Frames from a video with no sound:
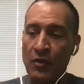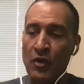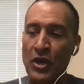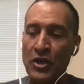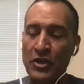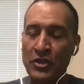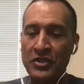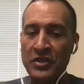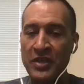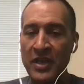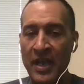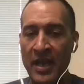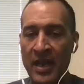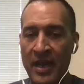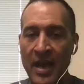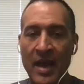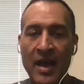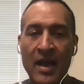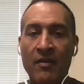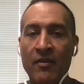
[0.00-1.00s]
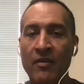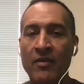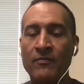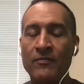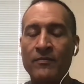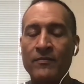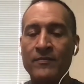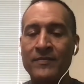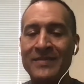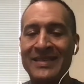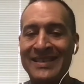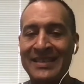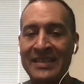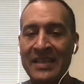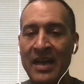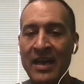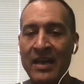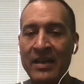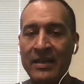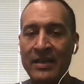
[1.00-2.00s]
understand how to
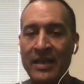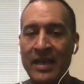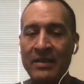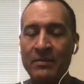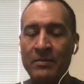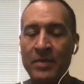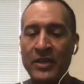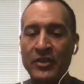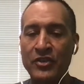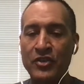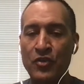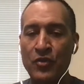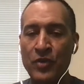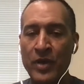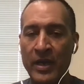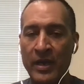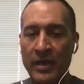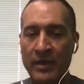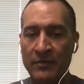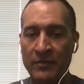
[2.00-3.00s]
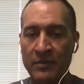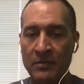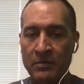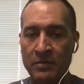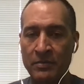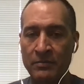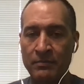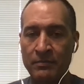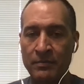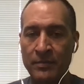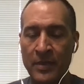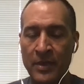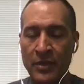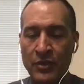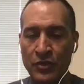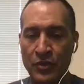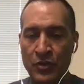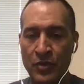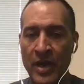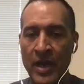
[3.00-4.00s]
design a database correctly from
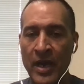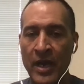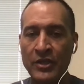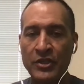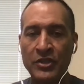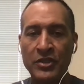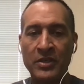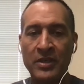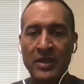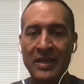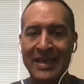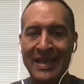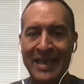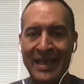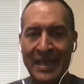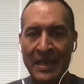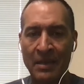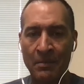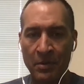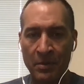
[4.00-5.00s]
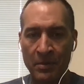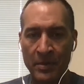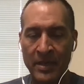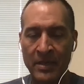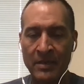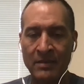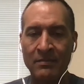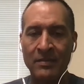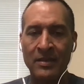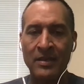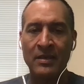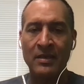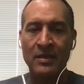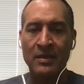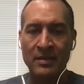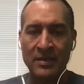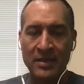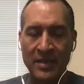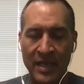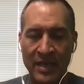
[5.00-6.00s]
scratch, implement
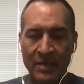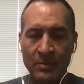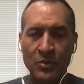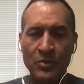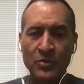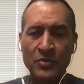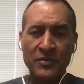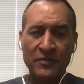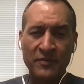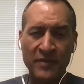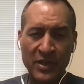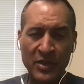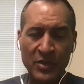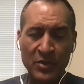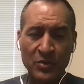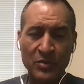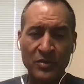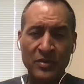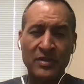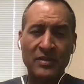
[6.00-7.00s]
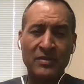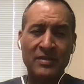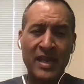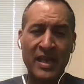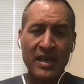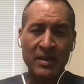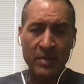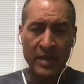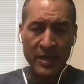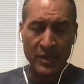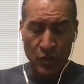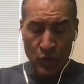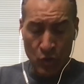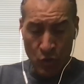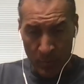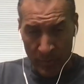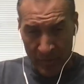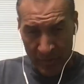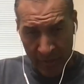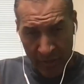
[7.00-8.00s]
tables, fields, database
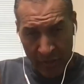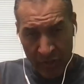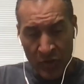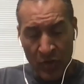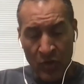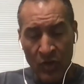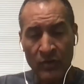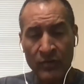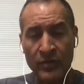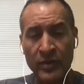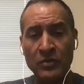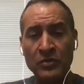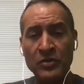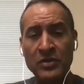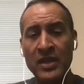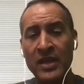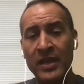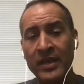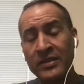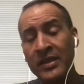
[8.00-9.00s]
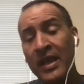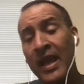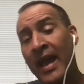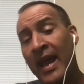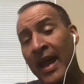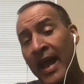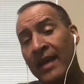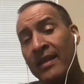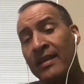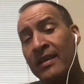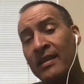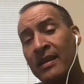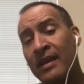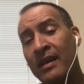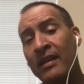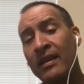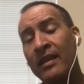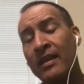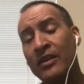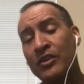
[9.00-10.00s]
normalization, all of those things. And then the
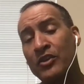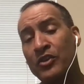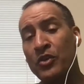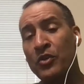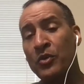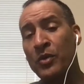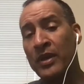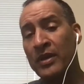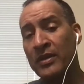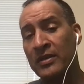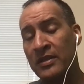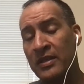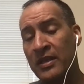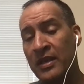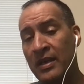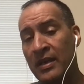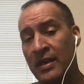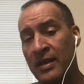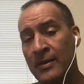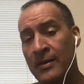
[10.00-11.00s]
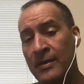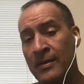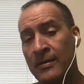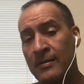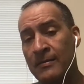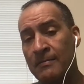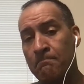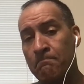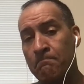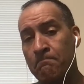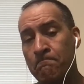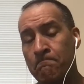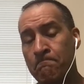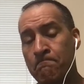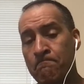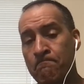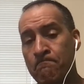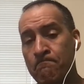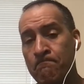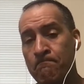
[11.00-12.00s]
other thing too is that
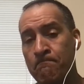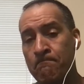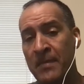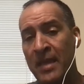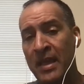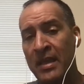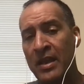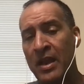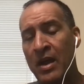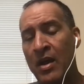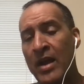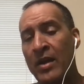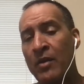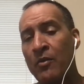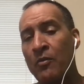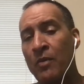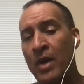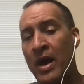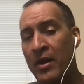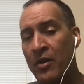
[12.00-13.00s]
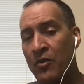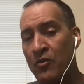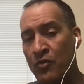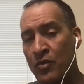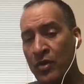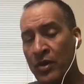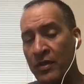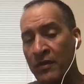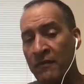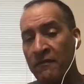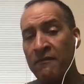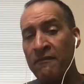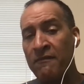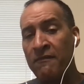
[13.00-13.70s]
I don't run the